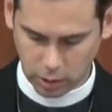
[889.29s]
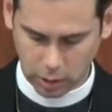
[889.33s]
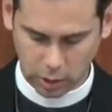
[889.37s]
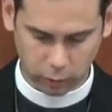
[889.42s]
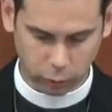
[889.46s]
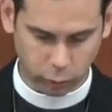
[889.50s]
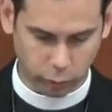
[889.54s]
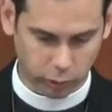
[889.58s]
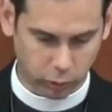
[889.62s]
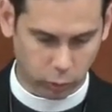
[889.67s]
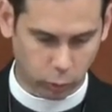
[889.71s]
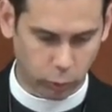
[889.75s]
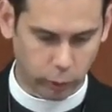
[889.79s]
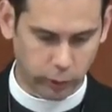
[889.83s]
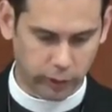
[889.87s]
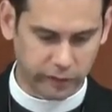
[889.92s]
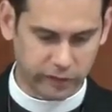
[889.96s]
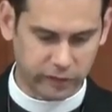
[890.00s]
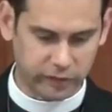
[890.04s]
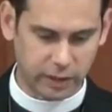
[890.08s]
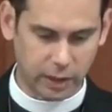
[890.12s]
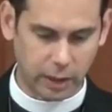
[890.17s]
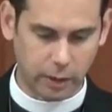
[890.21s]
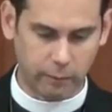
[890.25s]
Gregorius
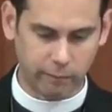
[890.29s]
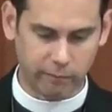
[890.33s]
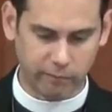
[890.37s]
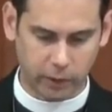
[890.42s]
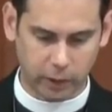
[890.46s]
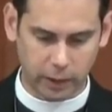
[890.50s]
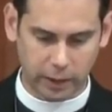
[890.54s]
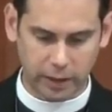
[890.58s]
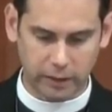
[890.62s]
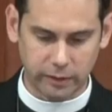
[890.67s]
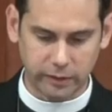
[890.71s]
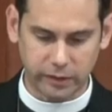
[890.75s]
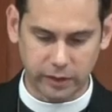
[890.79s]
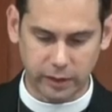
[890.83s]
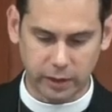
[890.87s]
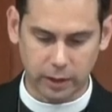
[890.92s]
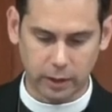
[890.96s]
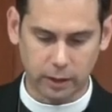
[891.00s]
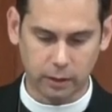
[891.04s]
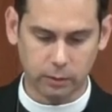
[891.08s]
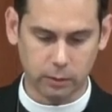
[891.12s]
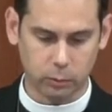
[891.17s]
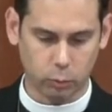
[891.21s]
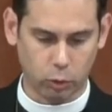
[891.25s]
de
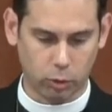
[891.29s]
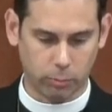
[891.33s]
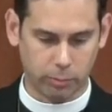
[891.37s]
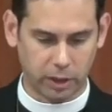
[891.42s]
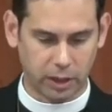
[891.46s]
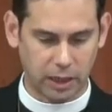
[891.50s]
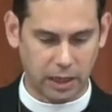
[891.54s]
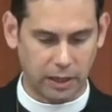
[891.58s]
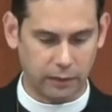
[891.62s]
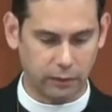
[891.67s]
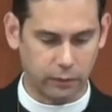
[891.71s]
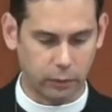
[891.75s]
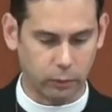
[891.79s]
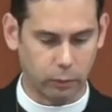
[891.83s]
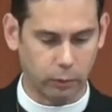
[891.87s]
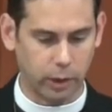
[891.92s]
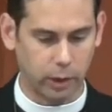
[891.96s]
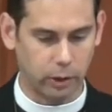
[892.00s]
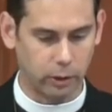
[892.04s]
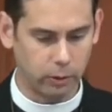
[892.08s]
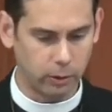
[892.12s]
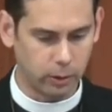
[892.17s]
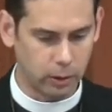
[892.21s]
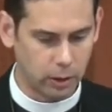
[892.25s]
Valentia, a Roman Catholic
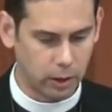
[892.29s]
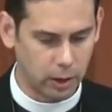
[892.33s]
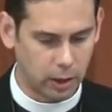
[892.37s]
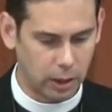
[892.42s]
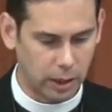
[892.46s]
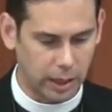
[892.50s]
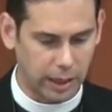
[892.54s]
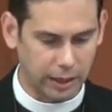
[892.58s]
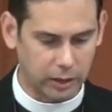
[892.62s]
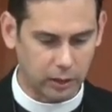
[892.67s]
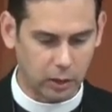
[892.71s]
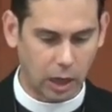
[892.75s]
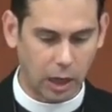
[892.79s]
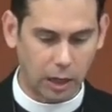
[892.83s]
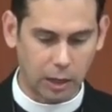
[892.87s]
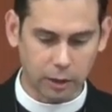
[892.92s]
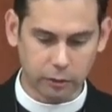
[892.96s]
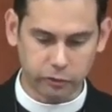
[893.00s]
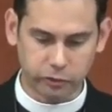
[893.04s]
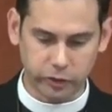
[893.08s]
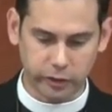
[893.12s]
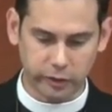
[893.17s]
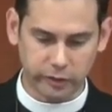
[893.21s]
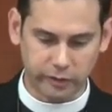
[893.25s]
writer,
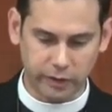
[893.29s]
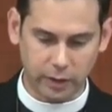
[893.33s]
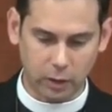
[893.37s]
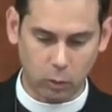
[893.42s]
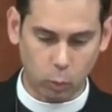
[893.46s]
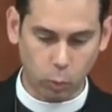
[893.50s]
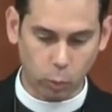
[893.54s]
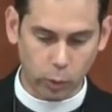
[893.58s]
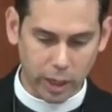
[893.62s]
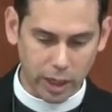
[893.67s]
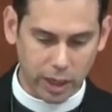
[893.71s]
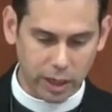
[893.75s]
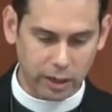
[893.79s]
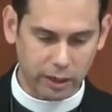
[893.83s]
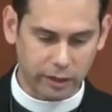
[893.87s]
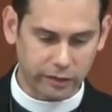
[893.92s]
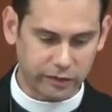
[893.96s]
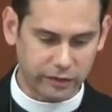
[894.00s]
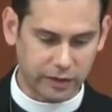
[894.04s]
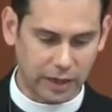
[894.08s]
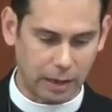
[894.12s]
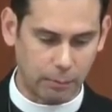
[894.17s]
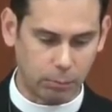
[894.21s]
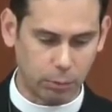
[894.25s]
acknowledges that we
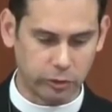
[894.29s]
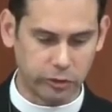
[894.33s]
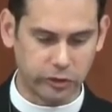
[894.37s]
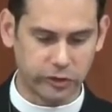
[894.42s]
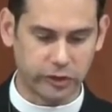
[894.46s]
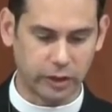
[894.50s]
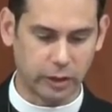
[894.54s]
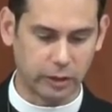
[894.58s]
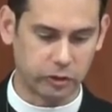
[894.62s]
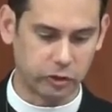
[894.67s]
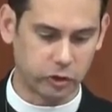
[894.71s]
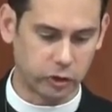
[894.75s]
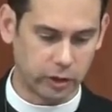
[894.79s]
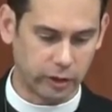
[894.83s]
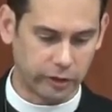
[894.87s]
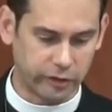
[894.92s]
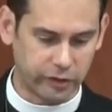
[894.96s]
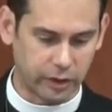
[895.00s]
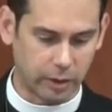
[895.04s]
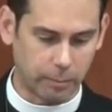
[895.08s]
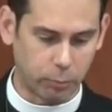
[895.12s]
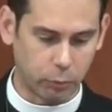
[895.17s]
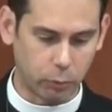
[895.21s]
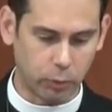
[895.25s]
establish such a
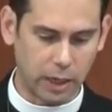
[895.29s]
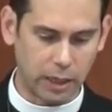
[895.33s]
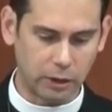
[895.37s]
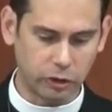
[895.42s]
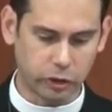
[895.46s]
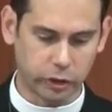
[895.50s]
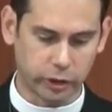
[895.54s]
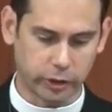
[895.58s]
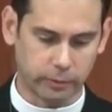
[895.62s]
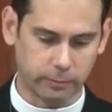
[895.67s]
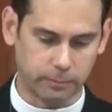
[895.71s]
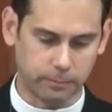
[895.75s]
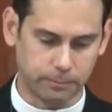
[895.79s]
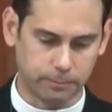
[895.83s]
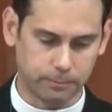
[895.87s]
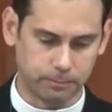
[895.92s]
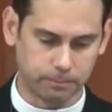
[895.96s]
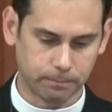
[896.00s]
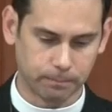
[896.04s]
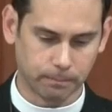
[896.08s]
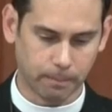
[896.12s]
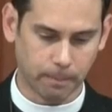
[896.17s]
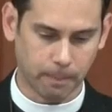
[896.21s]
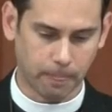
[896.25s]
separation.
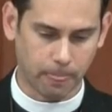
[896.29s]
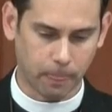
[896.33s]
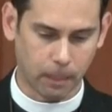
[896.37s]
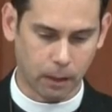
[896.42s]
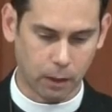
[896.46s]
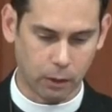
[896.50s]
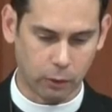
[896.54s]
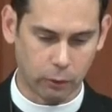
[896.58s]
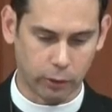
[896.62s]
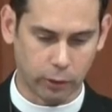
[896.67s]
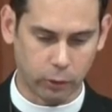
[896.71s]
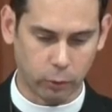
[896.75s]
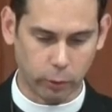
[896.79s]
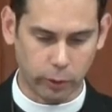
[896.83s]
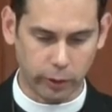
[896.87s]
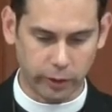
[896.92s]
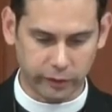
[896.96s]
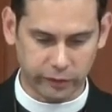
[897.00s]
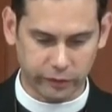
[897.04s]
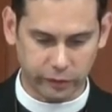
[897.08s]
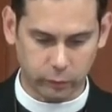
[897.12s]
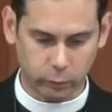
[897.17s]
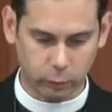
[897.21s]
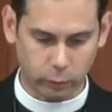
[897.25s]

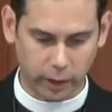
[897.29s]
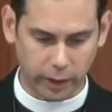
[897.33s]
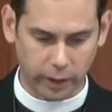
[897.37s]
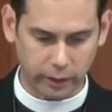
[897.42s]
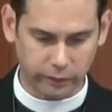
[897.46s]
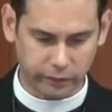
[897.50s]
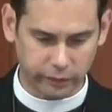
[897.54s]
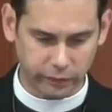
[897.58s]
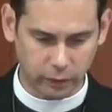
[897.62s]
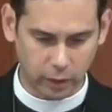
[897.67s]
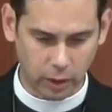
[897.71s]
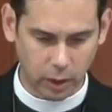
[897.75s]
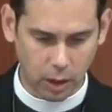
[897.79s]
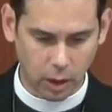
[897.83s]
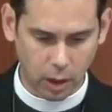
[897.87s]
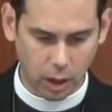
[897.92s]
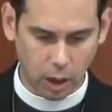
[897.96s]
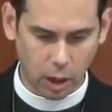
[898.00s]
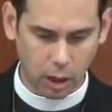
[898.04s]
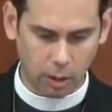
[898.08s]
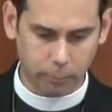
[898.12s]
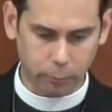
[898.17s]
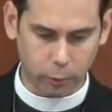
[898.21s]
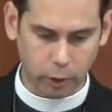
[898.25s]
Gregorius writes,
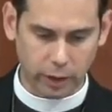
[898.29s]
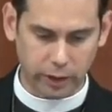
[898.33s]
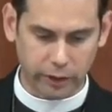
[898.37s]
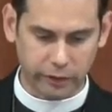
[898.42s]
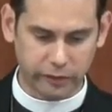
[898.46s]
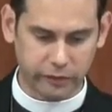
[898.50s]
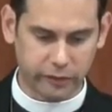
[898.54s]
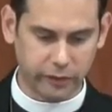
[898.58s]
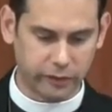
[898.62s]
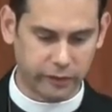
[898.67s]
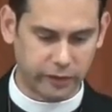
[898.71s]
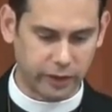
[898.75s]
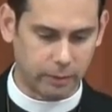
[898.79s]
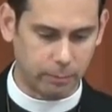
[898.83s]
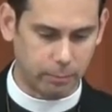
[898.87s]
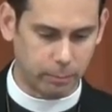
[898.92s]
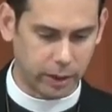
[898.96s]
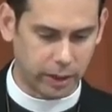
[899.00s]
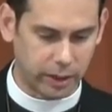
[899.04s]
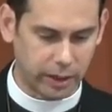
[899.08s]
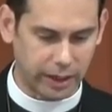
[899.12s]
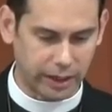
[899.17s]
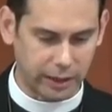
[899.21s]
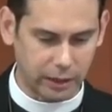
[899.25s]
all Protestants
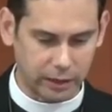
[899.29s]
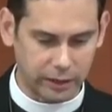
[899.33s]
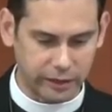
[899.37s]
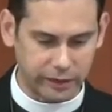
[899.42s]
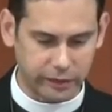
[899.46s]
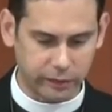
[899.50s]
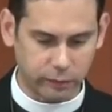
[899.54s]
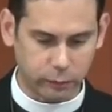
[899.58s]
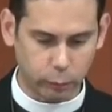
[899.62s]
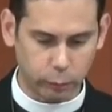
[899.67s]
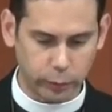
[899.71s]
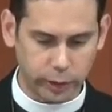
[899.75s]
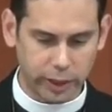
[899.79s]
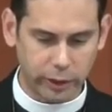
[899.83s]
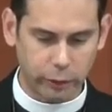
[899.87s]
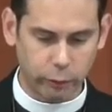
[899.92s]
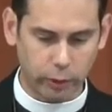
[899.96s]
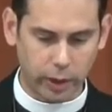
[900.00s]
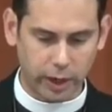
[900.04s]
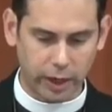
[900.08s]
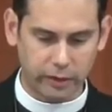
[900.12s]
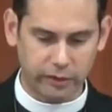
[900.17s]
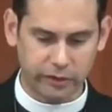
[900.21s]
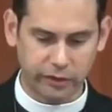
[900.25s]
admit at least three
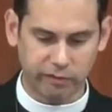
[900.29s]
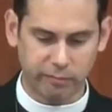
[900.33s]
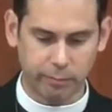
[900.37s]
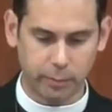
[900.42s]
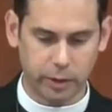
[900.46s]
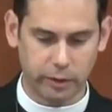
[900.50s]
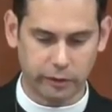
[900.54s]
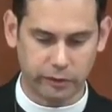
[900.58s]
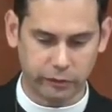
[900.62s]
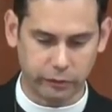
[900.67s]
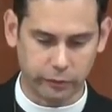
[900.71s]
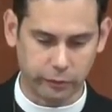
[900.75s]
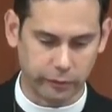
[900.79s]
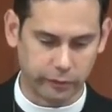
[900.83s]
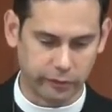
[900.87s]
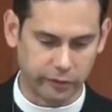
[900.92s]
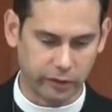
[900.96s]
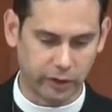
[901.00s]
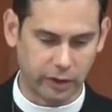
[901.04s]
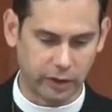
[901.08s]
grades of ministers,